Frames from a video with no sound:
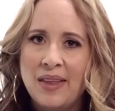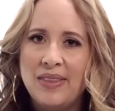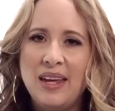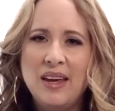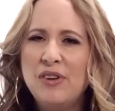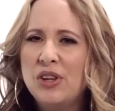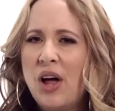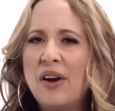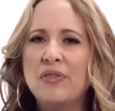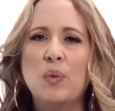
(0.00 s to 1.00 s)
They give a
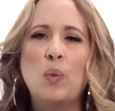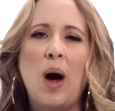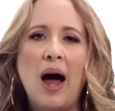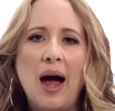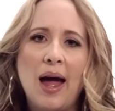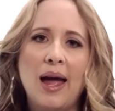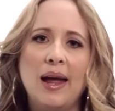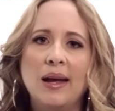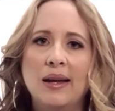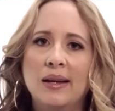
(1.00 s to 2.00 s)
lot of the
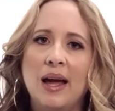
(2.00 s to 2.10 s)
why,